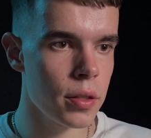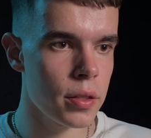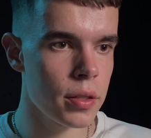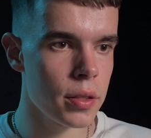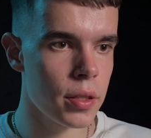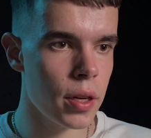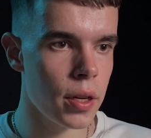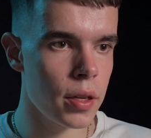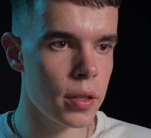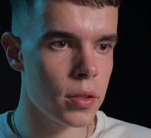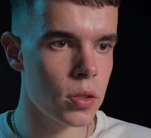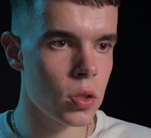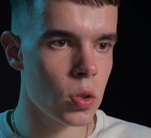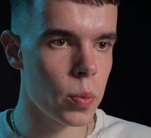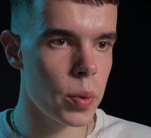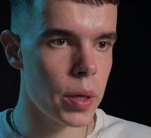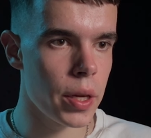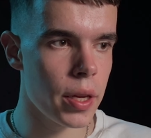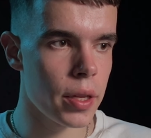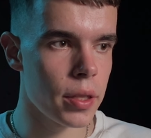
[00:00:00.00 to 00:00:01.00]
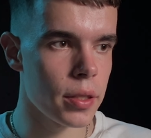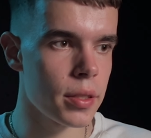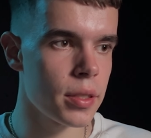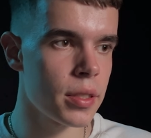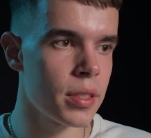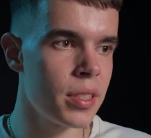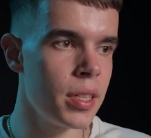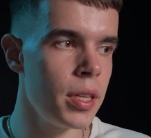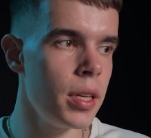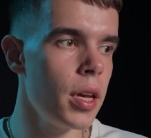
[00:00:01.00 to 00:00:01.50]
size so we can
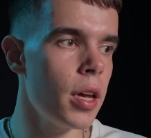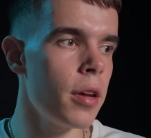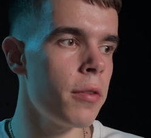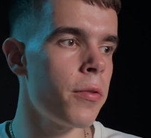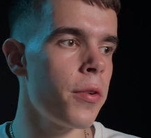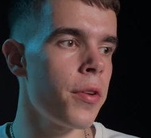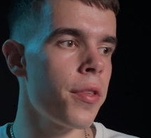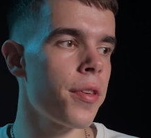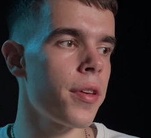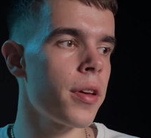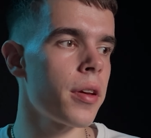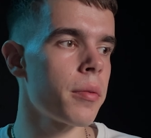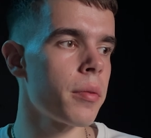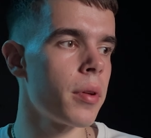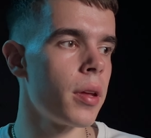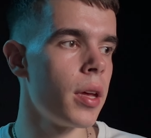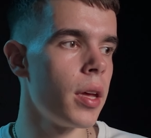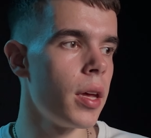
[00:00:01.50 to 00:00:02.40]
see everything.